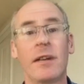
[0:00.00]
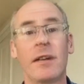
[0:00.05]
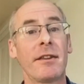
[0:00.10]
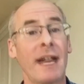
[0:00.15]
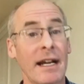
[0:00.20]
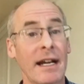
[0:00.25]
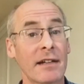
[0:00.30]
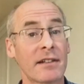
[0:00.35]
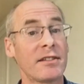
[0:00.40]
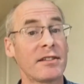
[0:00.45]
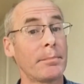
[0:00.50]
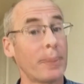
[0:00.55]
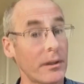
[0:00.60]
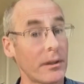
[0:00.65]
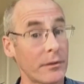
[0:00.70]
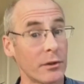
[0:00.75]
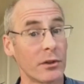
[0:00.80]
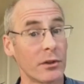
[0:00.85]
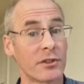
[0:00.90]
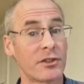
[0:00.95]
thanks
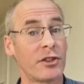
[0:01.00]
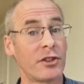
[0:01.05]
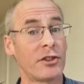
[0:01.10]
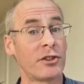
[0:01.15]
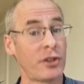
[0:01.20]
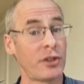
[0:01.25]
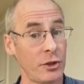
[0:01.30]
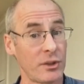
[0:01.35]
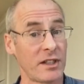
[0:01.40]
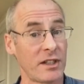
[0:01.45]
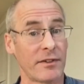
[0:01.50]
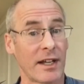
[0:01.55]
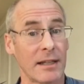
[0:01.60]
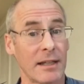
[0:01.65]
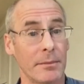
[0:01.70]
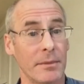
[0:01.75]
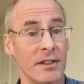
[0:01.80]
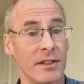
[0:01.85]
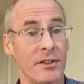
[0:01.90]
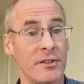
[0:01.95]
above all to two
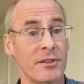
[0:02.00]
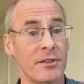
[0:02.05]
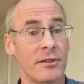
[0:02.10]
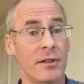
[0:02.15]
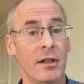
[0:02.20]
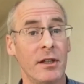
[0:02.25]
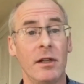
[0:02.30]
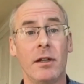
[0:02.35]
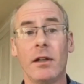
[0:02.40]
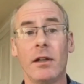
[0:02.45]
developments: